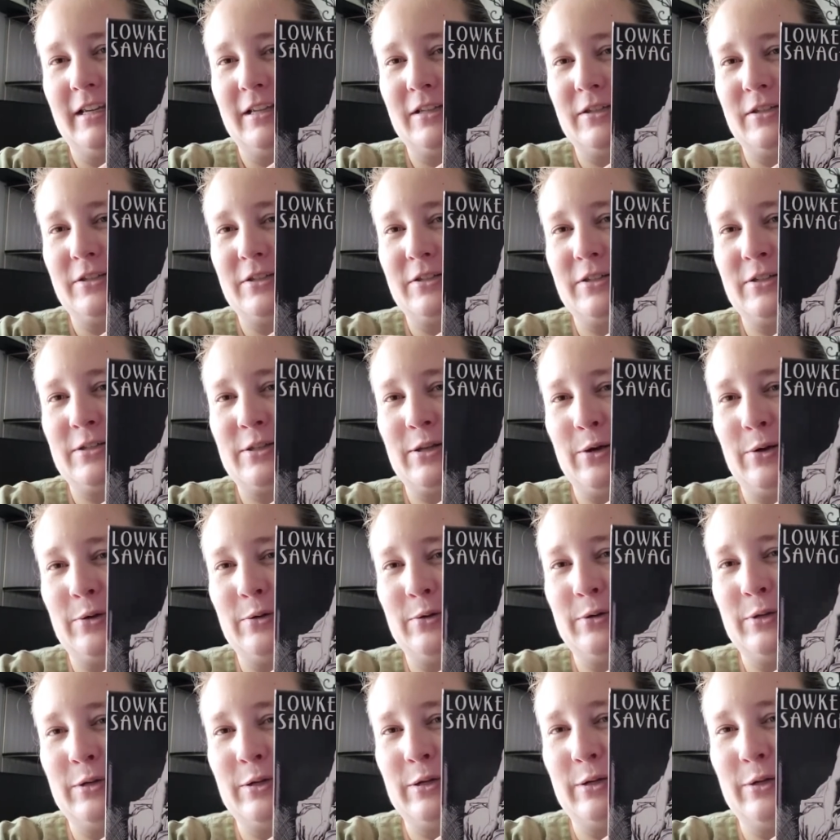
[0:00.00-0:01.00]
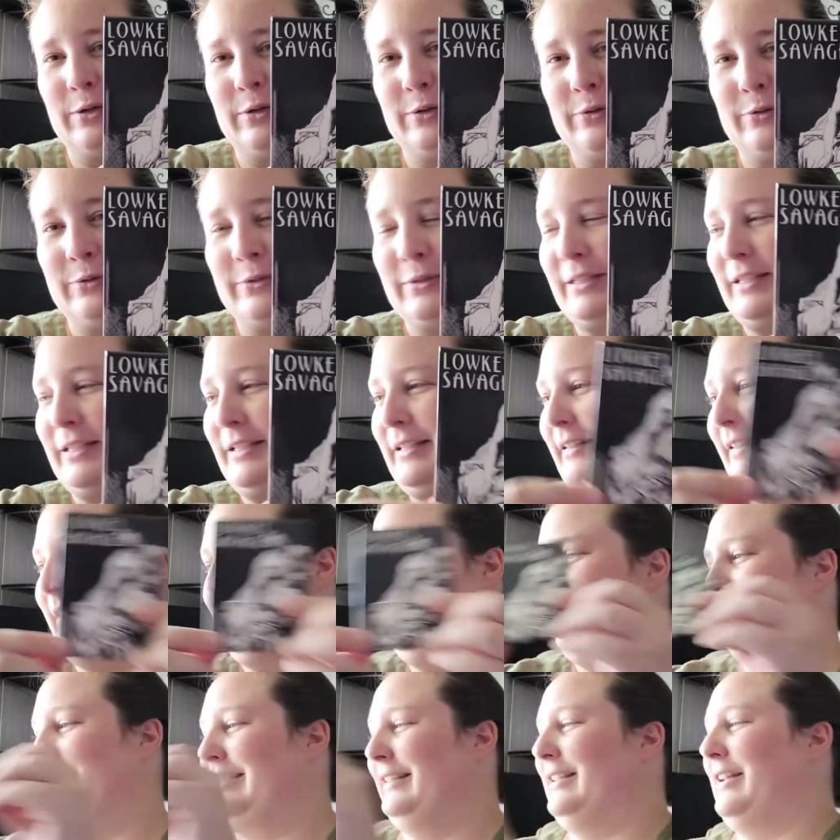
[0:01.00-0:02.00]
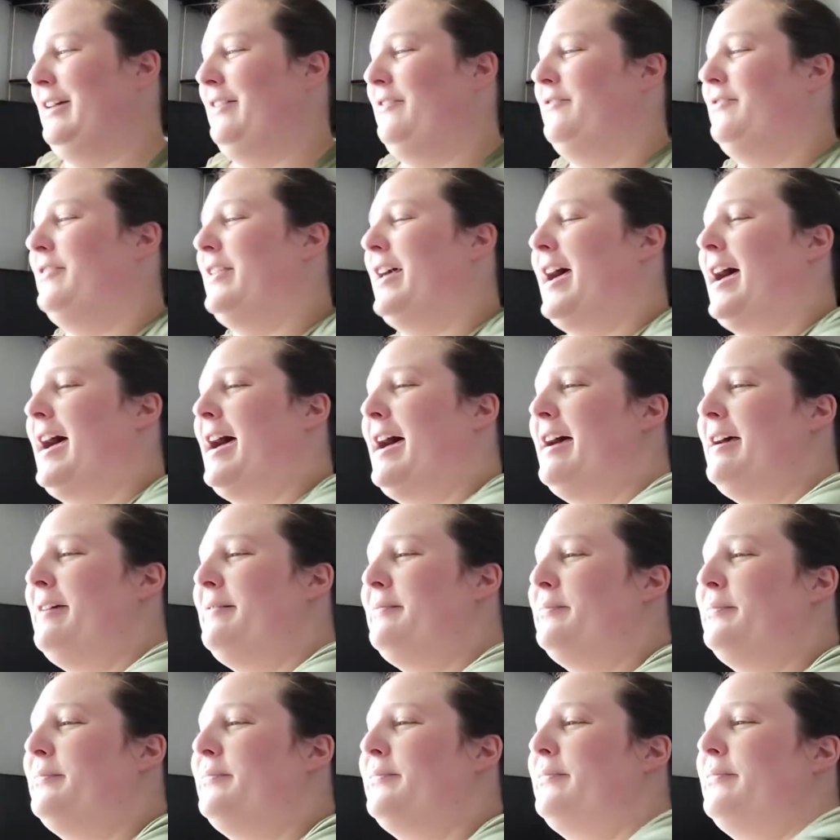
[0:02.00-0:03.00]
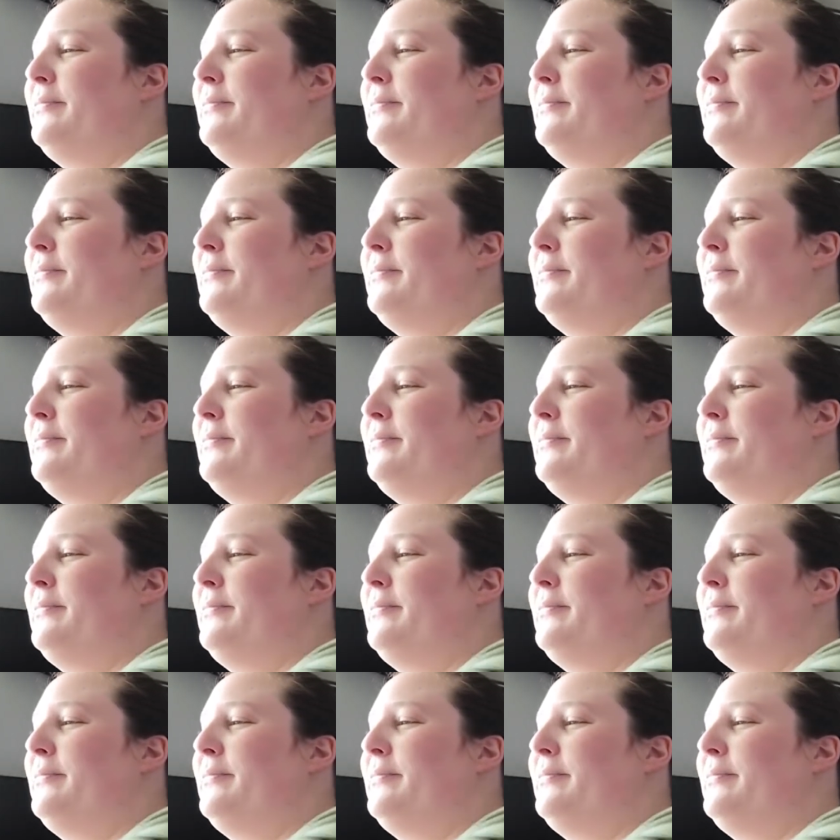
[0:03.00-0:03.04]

So cute. Love that.